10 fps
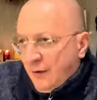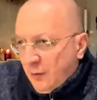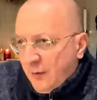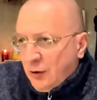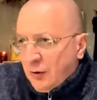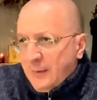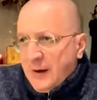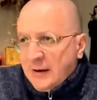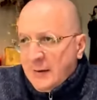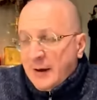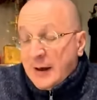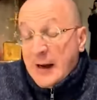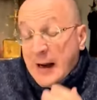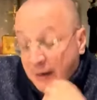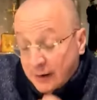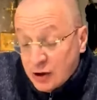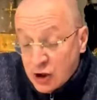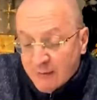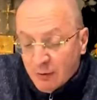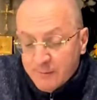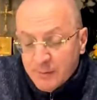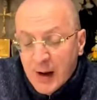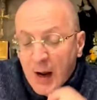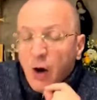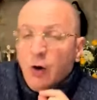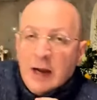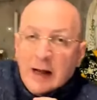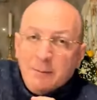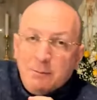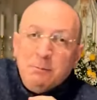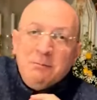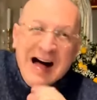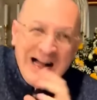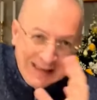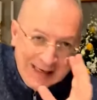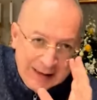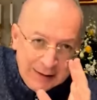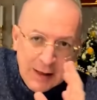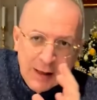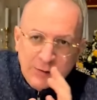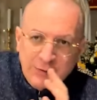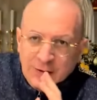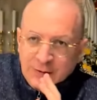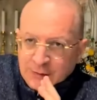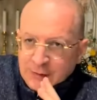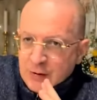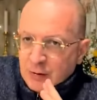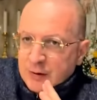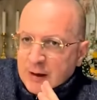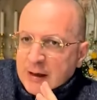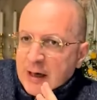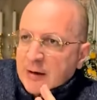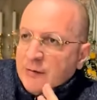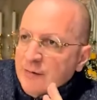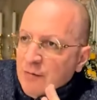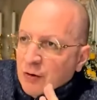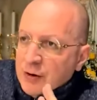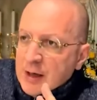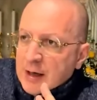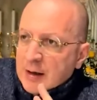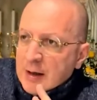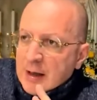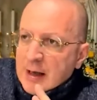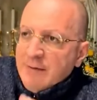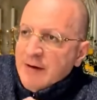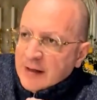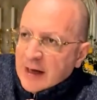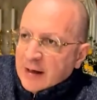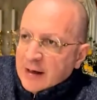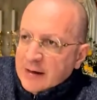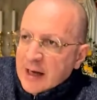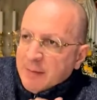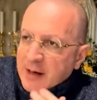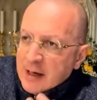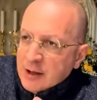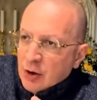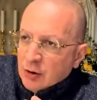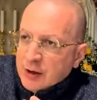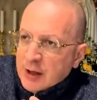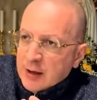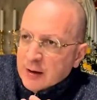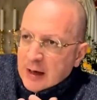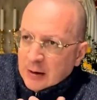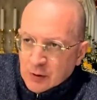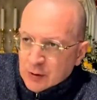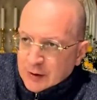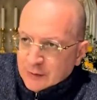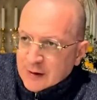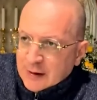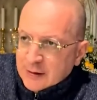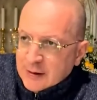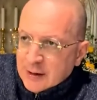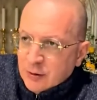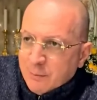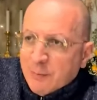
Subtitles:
It is different. I feel it because I've noticed that now the so-called una cum, which is those traditionalists who acknowledge Bergoglio as Pope, are in extreme difficulty.